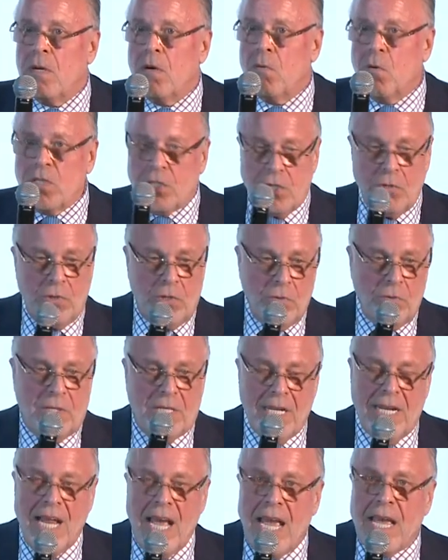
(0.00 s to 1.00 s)
What you do
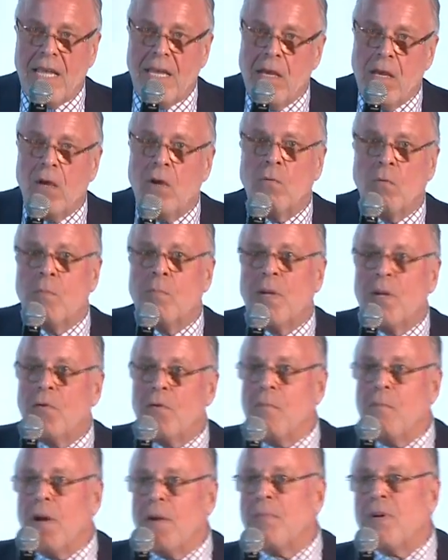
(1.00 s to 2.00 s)
today will be
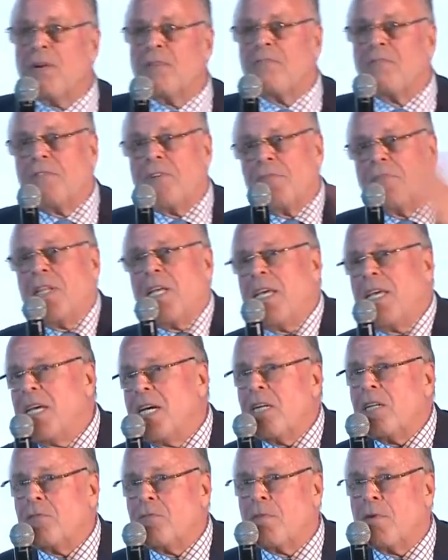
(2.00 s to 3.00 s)
remembered 50
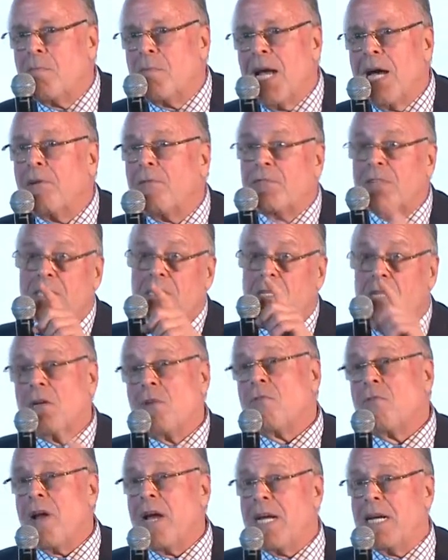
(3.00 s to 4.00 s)
years from now if it's
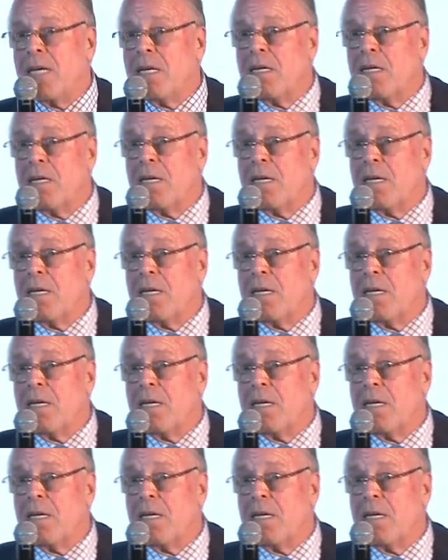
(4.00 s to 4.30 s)
done right.